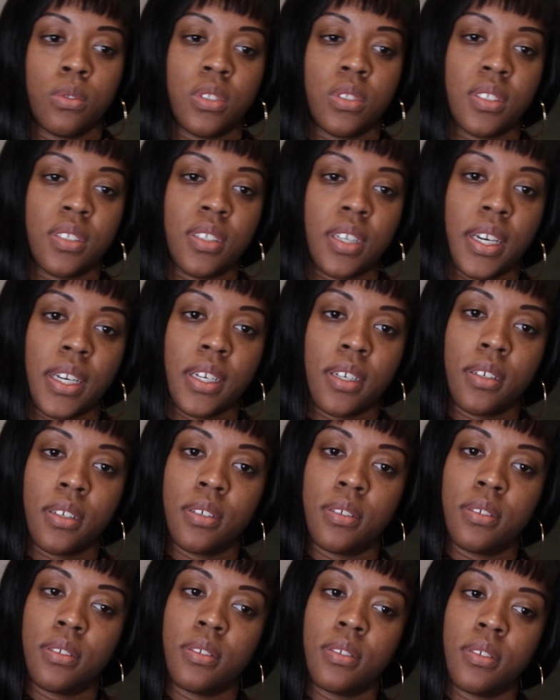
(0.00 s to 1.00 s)
just like
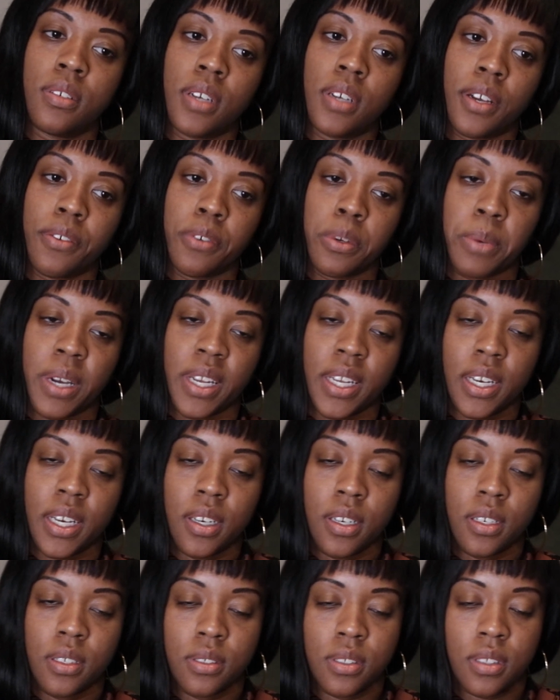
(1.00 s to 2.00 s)
everybody
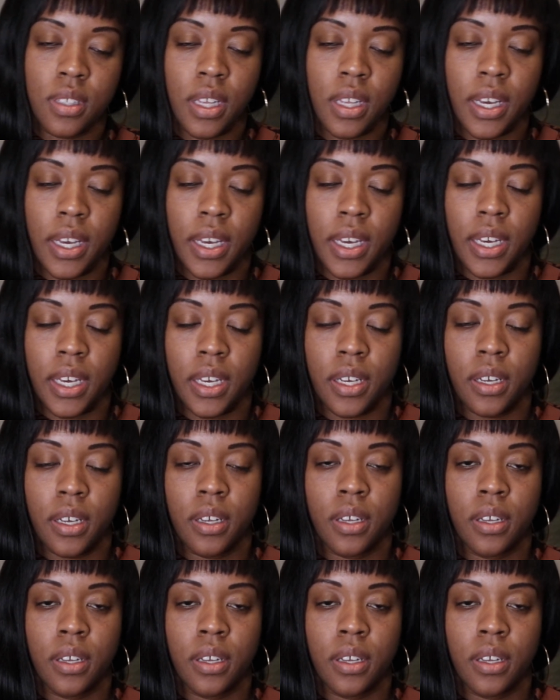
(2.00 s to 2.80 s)
else, they